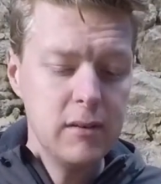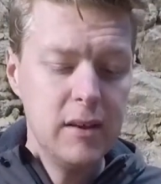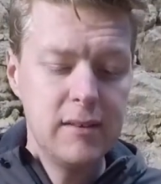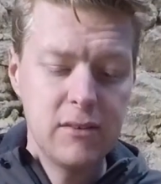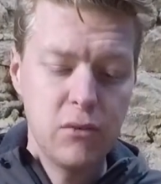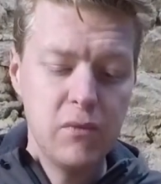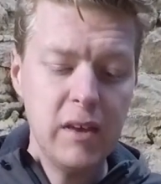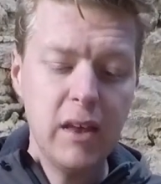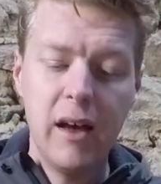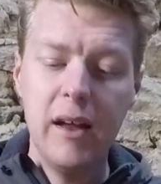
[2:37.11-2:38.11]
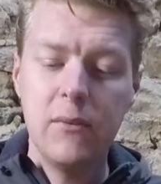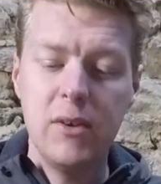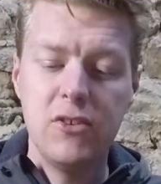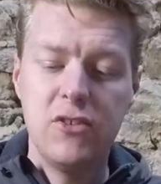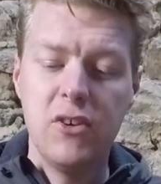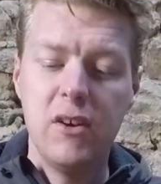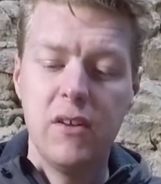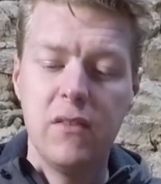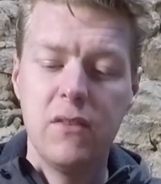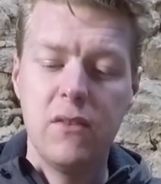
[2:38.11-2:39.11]
It has a rear light which you turn
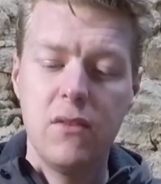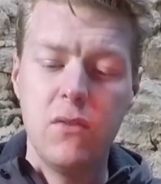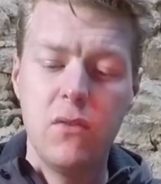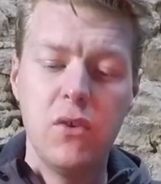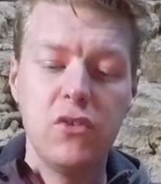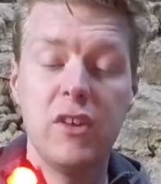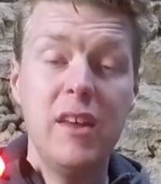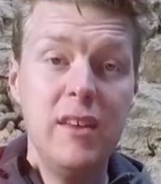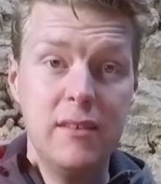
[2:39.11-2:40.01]
on thusly,